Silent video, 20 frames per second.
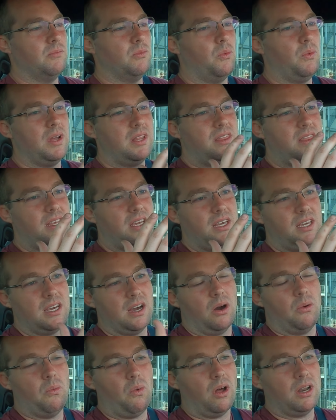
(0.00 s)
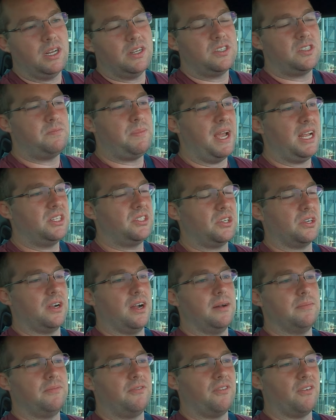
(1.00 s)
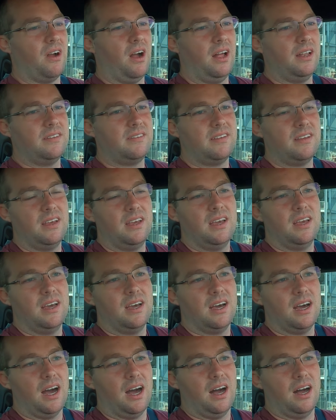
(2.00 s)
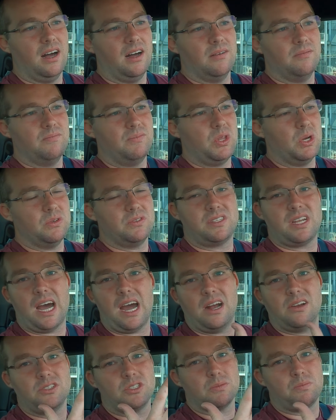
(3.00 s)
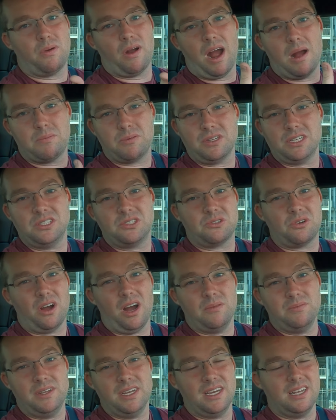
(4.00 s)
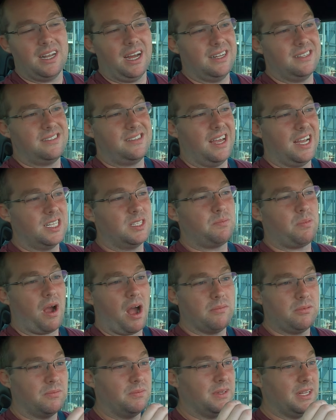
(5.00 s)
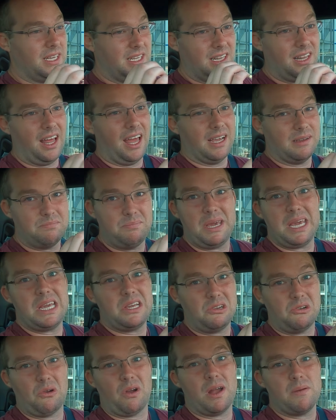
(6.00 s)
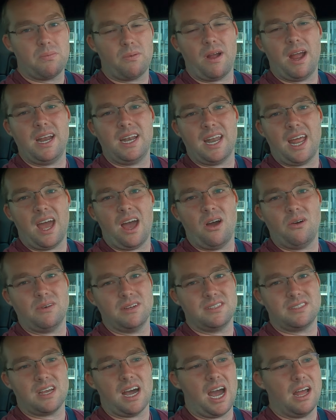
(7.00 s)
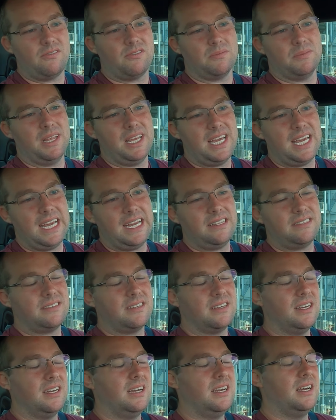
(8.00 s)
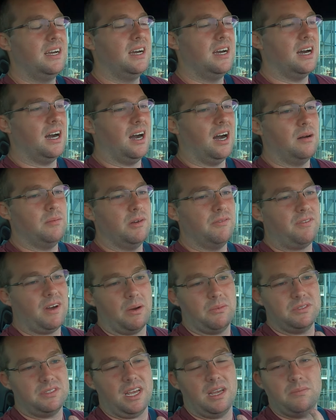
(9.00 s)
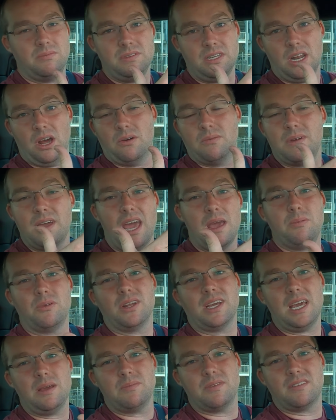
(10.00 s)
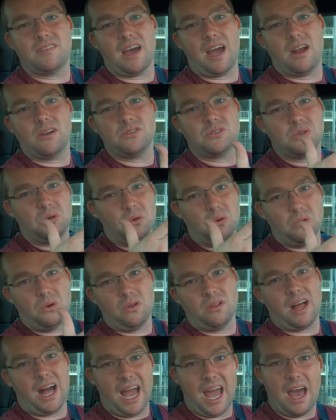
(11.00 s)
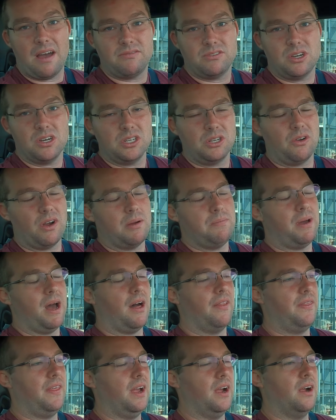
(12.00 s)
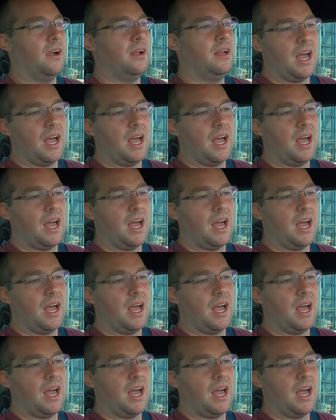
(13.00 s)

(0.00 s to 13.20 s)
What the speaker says: with the 1-inch spacer up front. Those tires are properly scrubbed in. I'd say it's probably like peak grip right now, aside from the heat. If I was able to keep the tires cool, I have good grip out there.